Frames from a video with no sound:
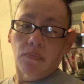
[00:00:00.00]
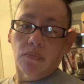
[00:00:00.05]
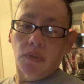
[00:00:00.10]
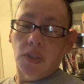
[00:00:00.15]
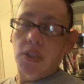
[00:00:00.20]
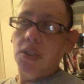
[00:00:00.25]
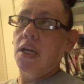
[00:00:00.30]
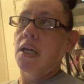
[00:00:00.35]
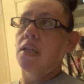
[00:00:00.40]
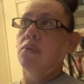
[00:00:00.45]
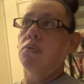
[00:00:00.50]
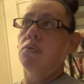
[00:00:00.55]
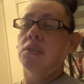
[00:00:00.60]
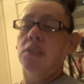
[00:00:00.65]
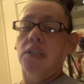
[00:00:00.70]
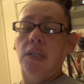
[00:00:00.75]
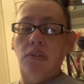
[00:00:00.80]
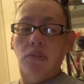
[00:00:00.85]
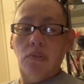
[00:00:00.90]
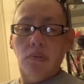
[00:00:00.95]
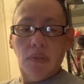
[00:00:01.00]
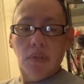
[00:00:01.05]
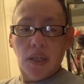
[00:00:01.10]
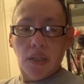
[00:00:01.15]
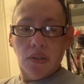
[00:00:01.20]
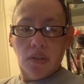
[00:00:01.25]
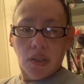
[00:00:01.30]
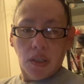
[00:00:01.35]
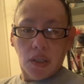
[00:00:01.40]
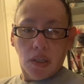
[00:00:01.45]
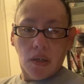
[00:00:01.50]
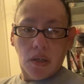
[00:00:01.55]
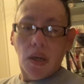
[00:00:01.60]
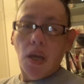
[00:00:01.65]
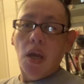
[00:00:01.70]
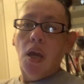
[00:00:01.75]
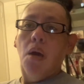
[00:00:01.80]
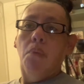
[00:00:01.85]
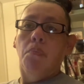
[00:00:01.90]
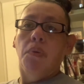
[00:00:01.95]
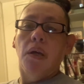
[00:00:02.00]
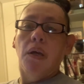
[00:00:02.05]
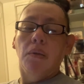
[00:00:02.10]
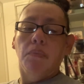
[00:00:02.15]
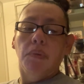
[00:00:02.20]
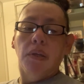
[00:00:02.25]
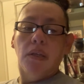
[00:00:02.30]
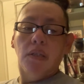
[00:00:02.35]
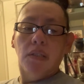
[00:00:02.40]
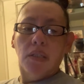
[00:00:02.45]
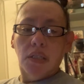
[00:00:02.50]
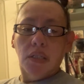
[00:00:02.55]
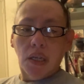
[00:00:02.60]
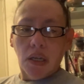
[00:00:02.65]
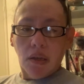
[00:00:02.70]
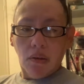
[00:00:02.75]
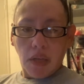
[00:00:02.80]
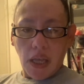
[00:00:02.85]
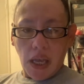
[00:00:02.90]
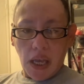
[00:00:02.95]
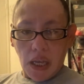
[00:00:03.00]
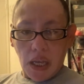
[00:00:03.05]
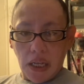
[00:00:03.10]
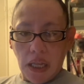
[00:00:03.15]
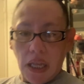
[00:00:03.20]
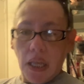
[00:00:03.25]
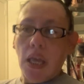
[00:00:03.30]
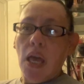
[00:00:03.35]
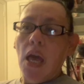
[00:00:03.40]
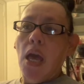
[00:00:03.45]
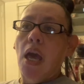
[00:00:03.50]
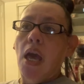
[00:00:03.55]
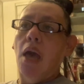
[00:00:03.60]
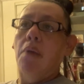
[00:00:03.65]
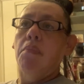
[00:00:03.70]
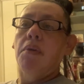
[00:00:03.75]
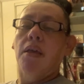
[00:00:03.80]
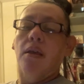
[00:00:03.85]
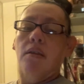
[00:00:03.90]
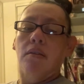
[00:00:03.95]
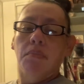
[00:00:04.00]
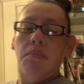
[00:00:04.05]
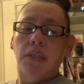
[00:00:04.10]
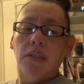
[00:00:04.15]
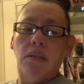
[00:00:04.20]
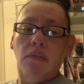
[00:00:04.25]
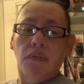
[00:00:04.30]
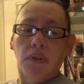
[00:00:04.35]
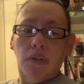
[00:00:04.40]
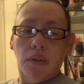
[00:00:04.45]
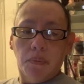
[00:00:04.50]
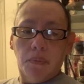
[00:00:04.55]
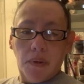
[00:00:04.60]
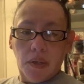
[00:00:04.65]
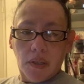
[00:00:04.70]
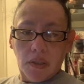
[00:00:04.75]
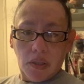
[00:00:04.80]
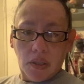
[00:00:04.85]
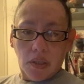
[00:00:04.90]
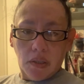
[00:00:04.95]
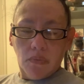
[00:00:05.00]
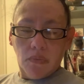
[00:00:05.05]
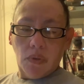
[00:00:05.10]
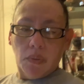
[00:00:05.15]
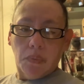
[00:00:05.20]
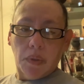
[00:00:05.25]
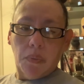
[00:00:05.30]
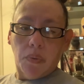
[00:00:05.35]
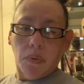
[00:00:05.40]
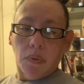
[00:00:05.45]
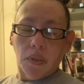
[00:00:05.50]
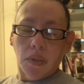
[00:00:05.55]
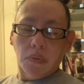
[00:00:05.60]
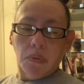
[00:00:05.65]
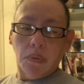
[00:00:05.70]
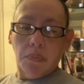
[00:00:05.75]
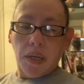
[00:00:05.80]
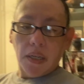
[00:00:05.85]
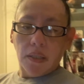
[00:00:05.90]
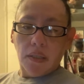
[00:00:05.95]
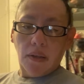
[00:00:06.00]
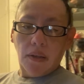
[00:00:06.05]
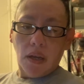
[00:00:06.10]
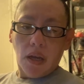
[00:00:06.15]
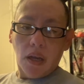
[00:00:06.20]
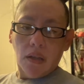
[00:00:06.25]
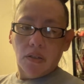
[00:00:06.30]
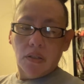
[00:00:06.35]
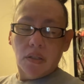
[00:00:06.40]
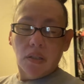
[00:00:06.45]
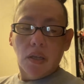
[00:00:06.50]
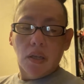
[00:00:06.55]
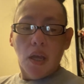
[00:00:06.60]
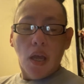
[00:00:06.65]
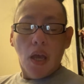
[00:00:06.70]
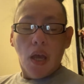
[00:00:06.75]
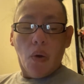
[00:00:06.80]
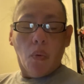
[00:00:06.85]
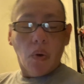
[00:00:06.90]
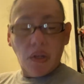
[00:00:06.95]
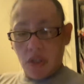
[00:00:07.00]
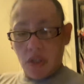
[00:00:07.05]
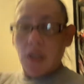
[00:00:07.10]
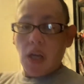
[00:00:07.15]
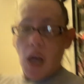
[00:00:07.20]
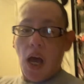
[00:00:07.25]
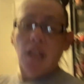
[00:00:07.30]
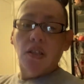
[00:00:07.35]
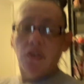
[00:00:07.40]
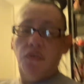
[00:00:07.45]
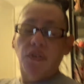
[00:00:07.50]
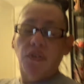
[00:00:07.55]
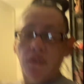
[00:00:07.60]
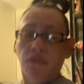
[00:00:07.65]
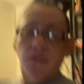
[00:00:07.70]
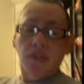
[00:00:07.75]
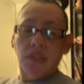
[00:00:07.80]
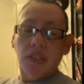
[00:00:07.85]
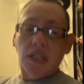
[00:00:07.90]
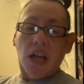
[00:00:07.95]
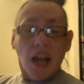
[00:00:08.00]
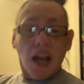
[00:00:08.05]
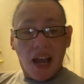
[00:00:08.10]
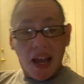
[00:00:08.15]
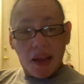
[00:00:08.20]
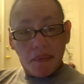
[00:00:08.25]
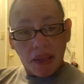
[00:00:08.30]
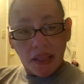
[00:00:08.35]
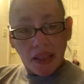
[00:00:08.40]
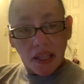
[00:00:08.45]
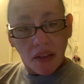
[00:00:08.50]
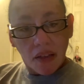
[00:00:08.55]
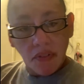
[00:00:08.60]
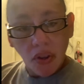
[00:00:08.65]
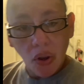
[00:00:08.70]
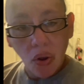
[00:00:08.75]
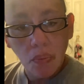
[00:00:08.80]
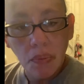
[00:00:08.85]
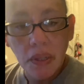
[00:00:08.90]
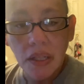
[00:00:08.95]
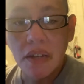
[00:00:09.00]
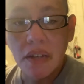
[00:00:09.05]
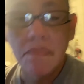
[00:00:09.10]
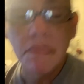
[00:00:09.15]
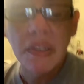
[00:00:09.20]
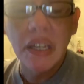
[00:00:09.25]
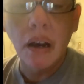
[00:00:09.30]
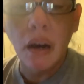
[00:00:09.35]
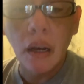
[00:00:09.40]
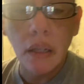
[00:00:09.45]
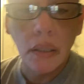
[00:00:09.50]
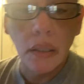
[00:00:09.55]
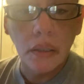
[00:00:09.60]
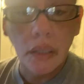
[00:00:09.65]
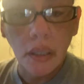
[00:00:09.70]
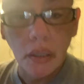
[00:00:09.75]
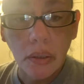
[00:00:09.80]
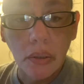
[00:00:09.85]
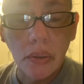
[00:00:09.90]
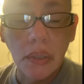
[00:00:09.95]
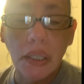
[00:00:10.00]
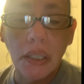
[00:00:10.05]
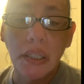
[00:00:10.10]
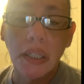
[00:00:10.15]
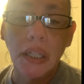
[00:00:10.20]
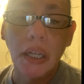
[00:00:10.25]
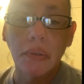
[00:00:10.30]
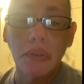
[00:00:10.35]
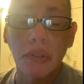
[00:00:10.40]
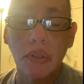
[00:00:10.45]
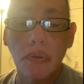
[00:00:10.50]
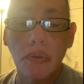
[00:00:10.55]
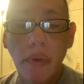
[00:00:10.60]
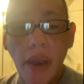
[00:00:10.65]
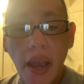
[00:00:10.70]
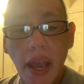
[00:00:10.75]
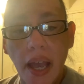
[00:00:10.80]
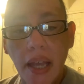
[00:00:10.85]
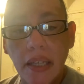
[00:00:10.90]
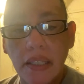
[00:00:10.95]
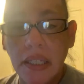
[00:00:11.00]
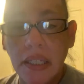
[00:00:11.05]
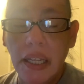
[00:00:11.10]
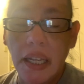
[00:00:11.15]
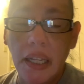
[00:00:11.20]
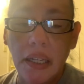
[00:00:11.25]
which I was down to last year. But because of tailgating and because of my severe depression when my boys went back to college went to college for the first time and left home and left me all alone. And then I was harassed and had a